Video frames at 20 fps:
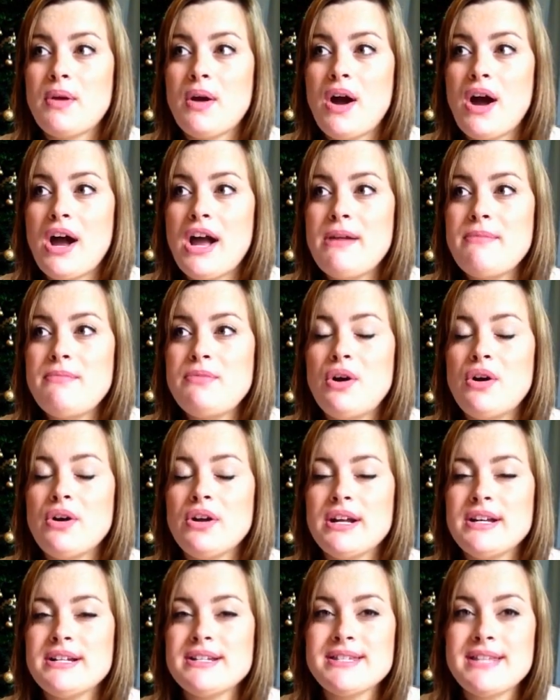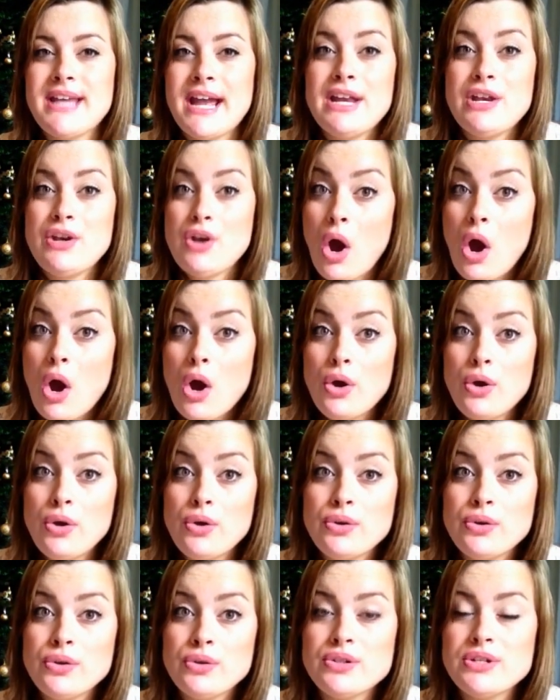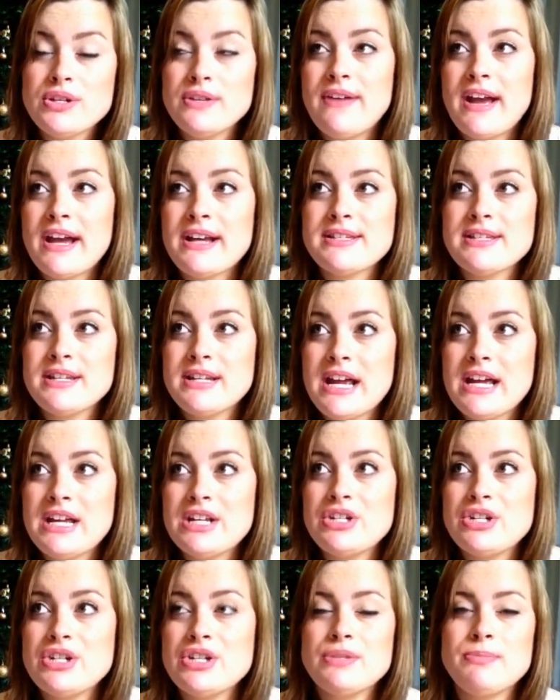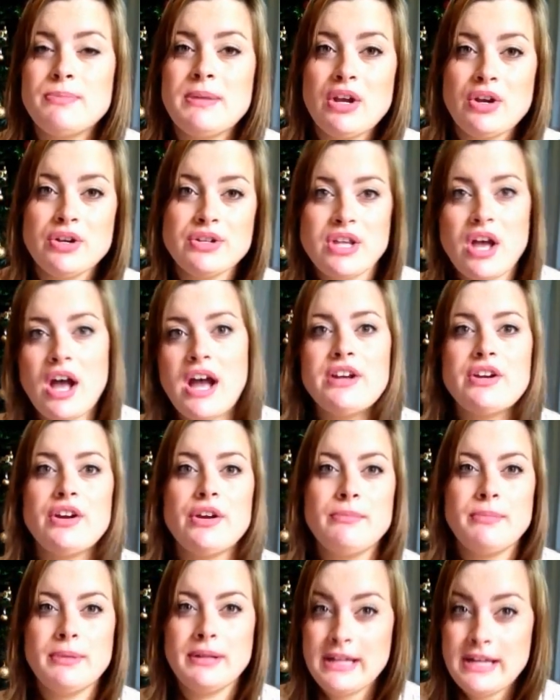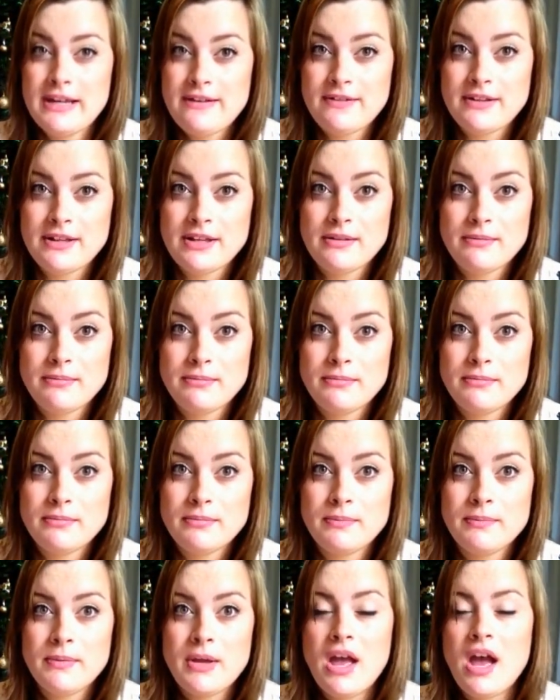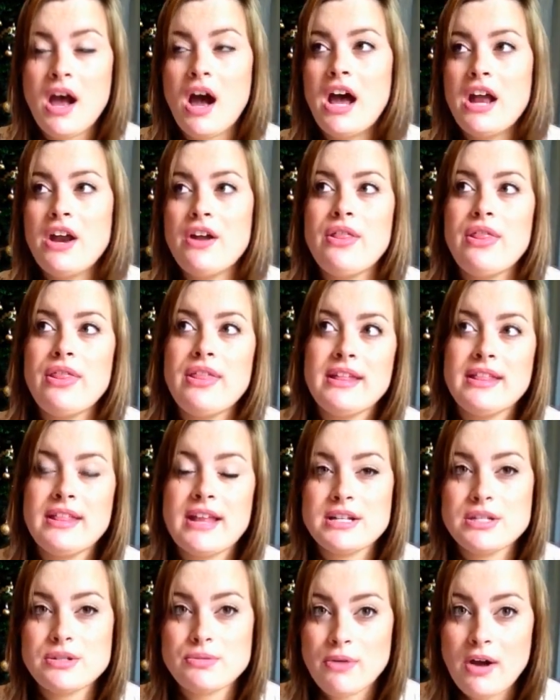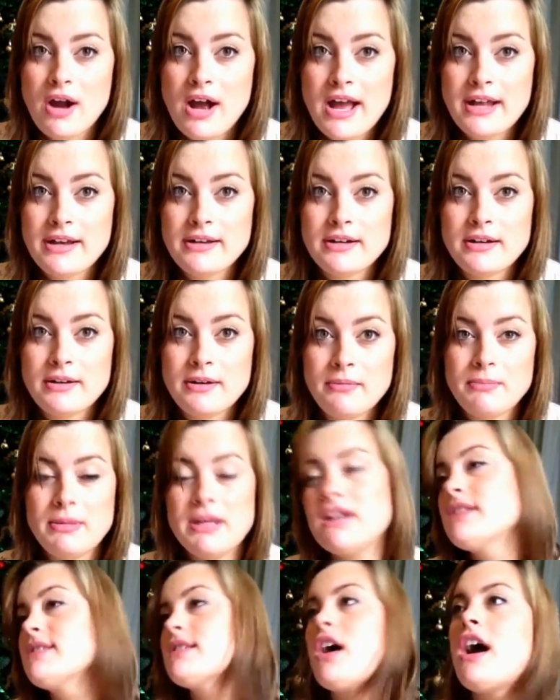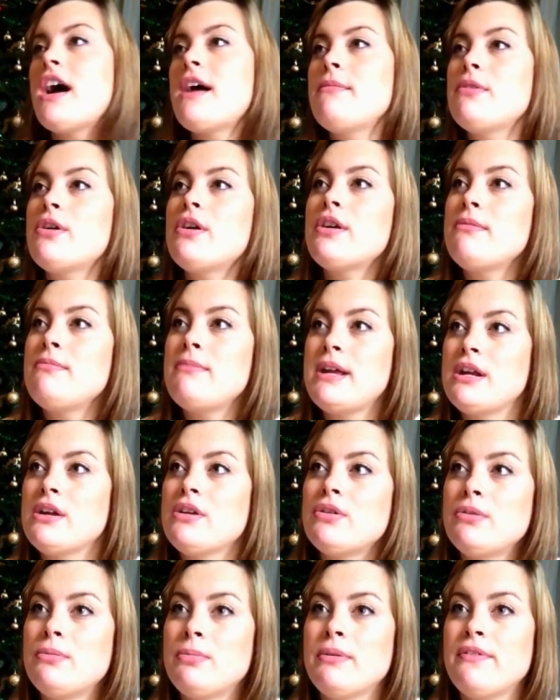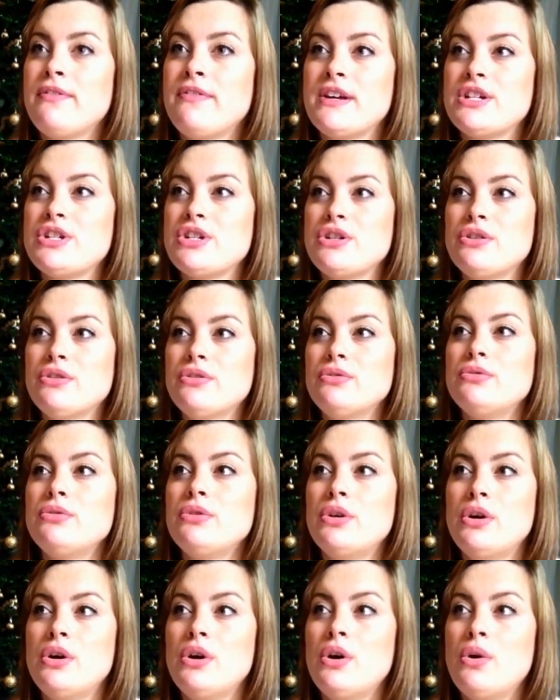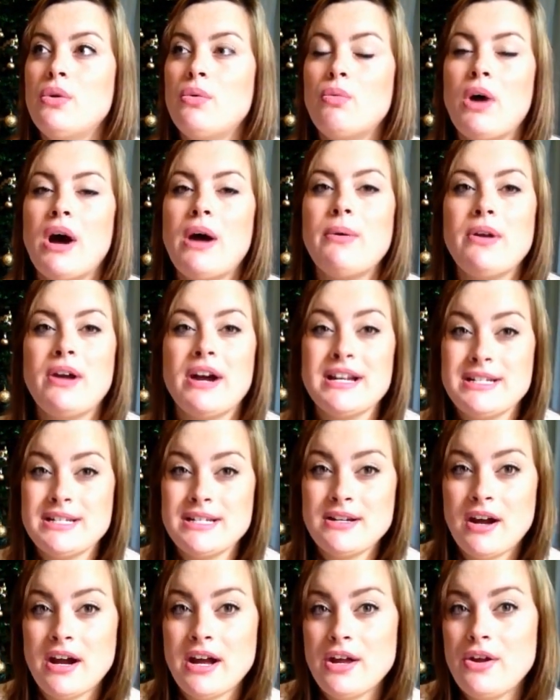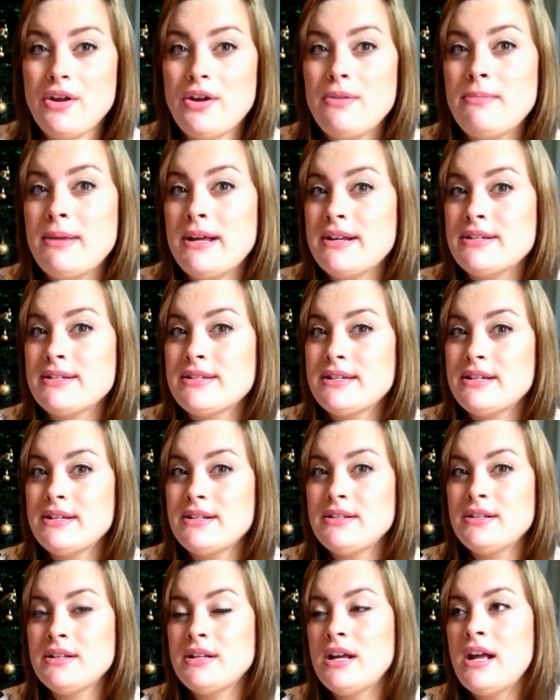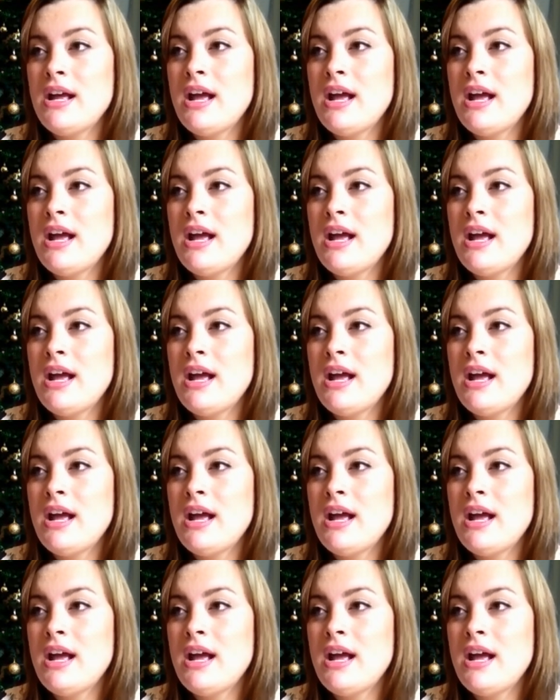am not going to say no to vaccinations because I don't believe in them. I don't think that's right, because I am not a medical professional. Why would I deny her medicine